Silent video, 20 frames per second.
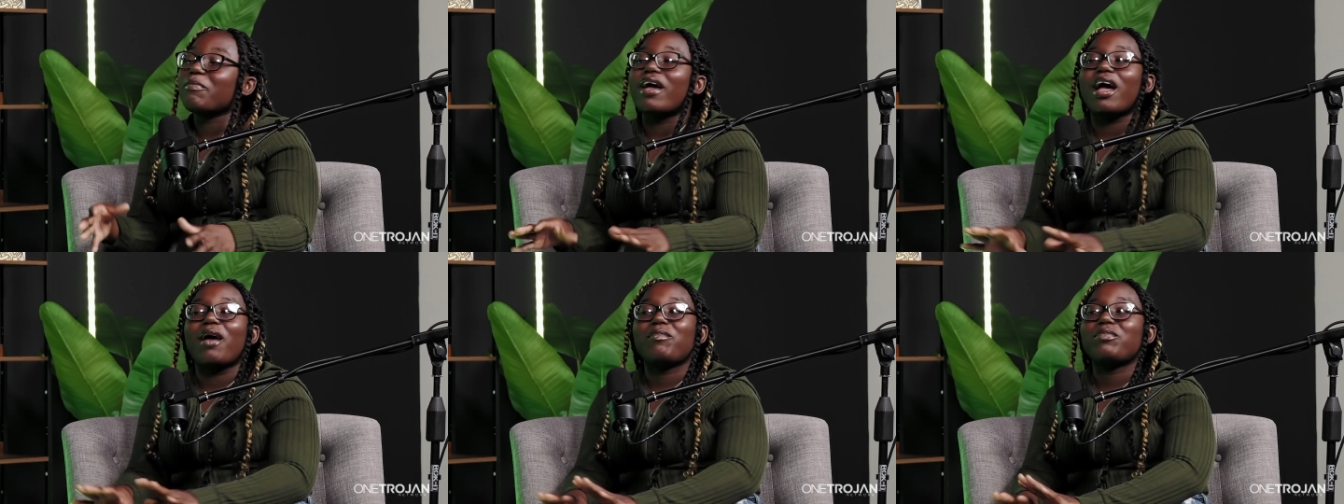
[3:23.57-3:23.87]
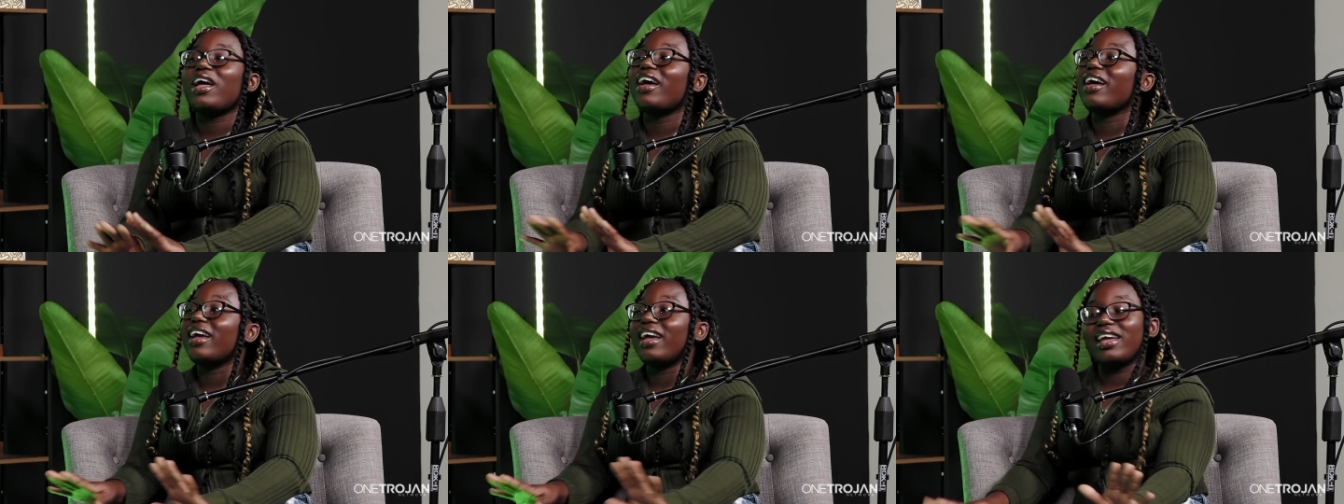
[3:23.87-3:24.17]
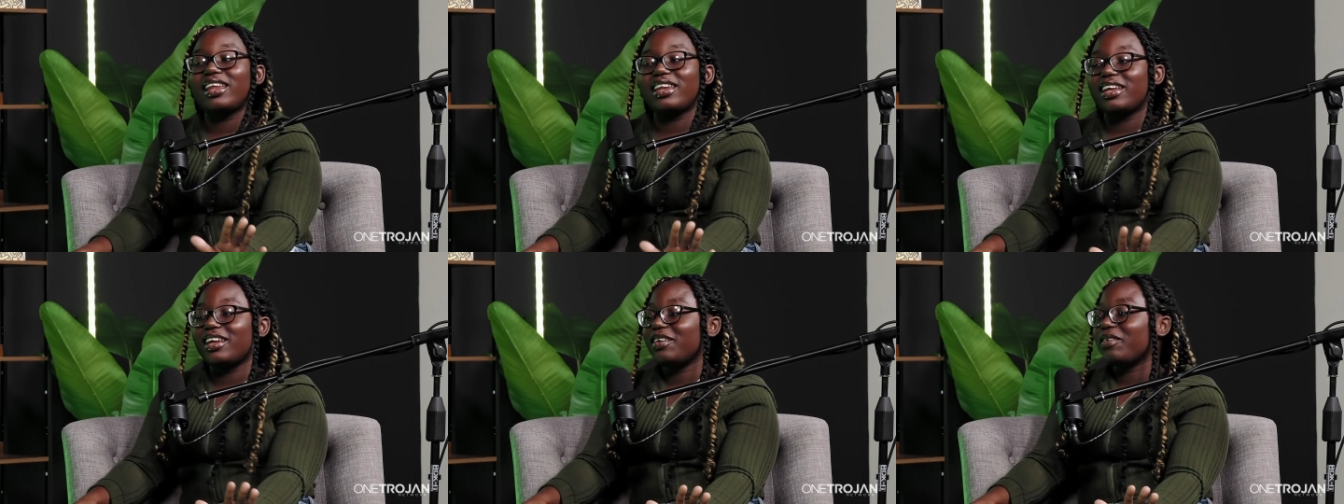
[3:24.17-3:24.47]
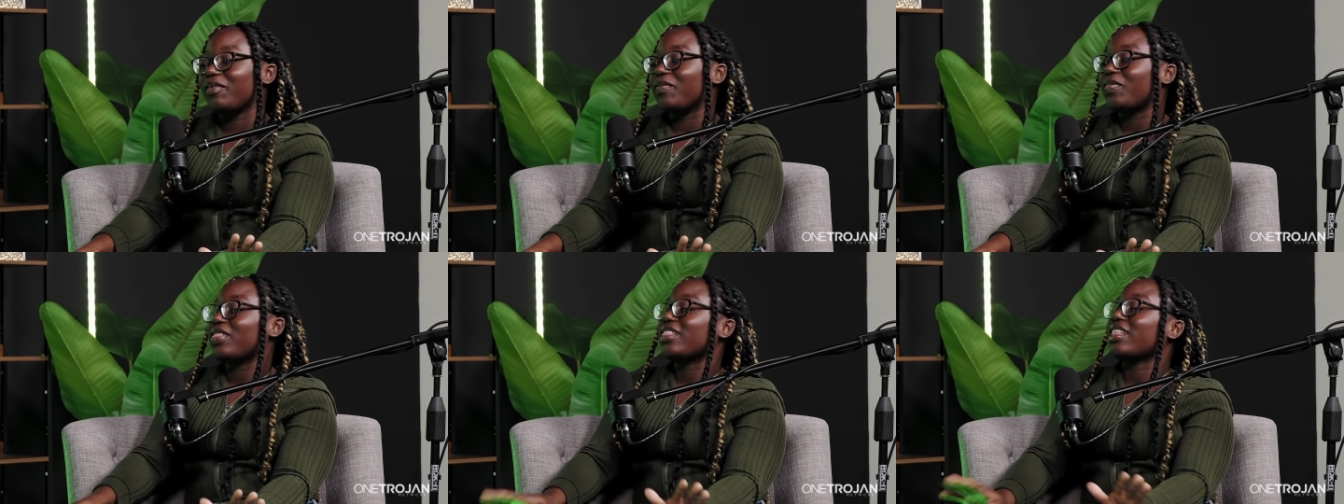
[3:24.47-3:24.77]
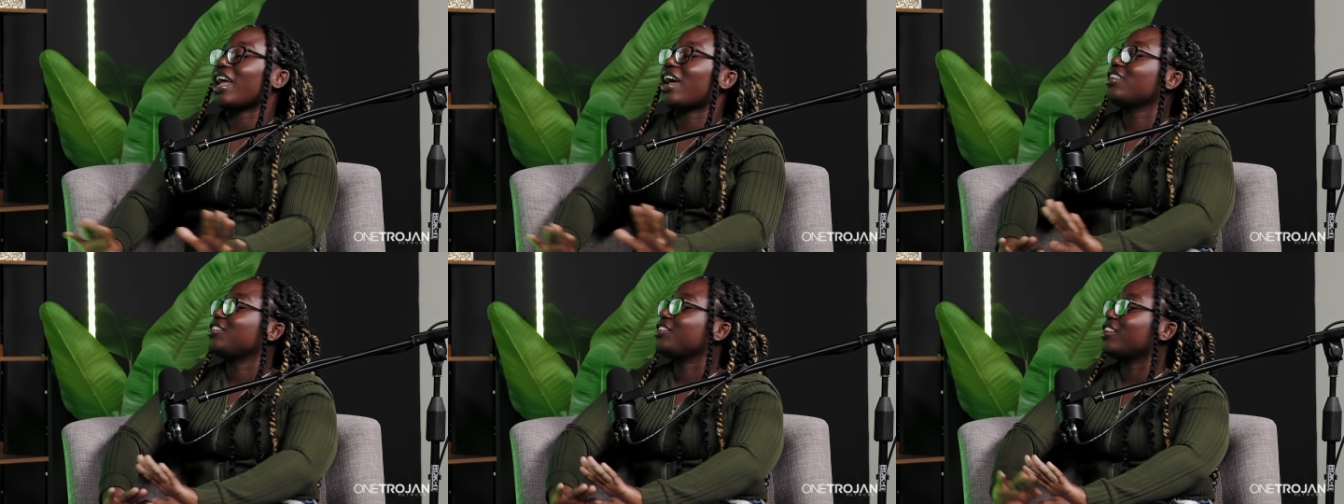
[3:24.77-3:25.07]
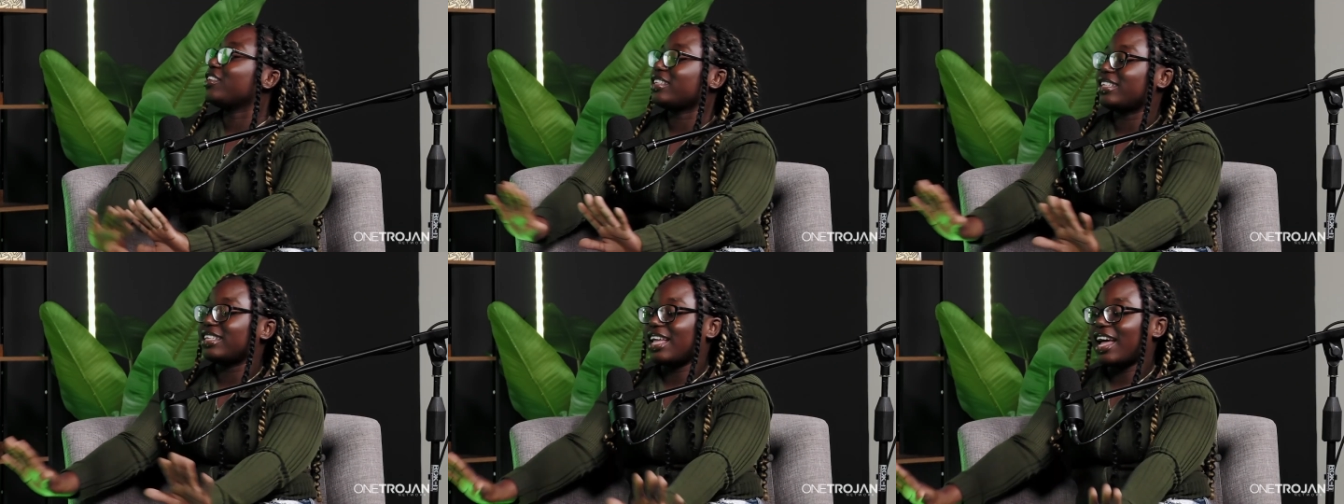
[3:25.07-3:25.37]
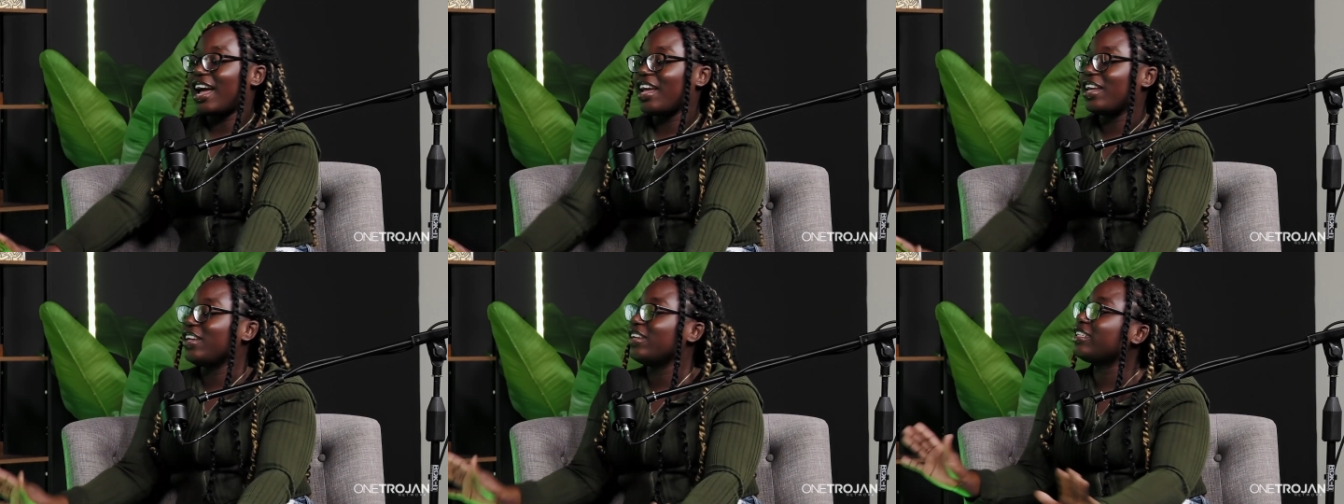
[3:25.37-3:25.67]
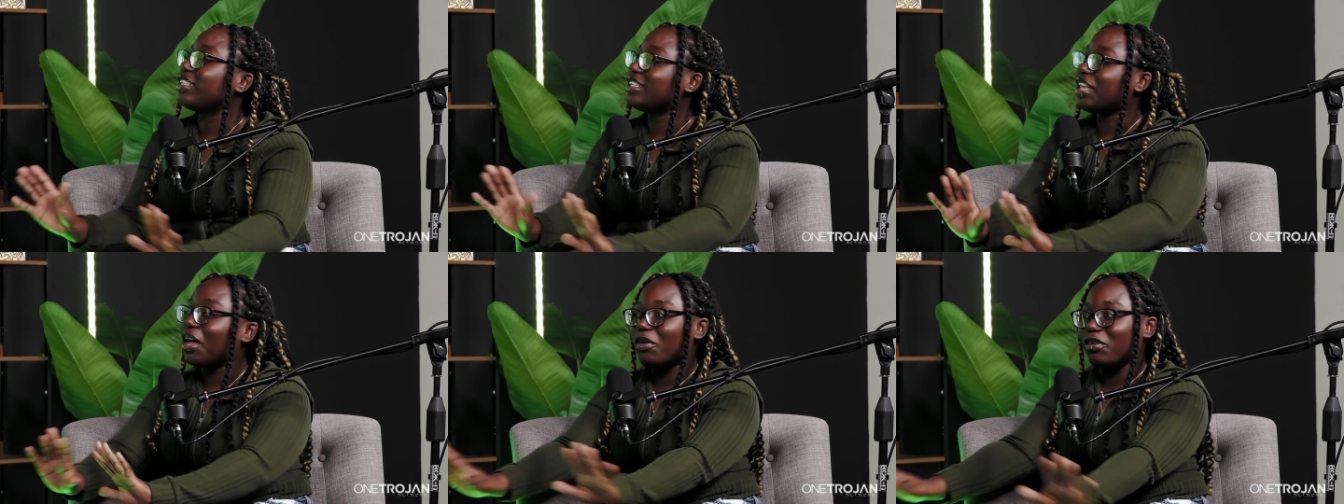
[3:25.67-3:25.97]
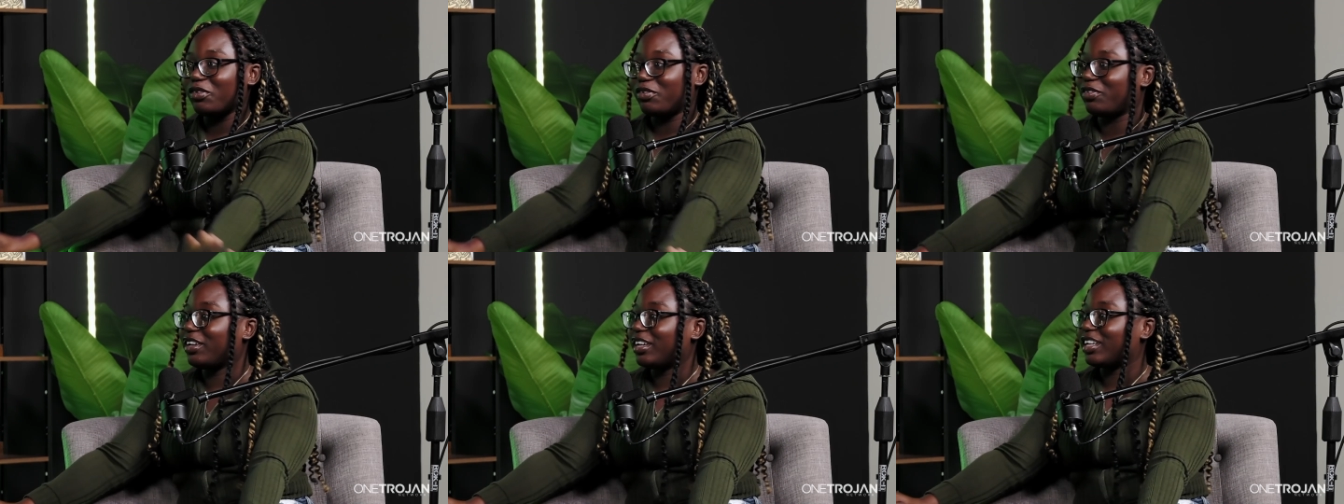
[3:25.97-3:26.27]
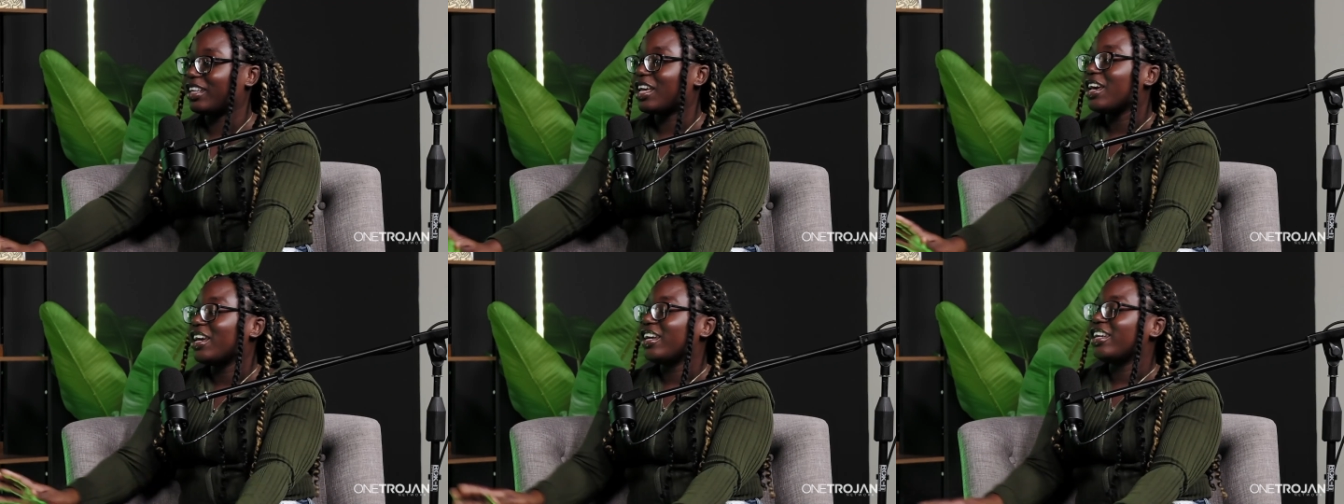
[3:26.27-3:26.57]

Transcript: But I'm not hating. That's your style. You stay with it.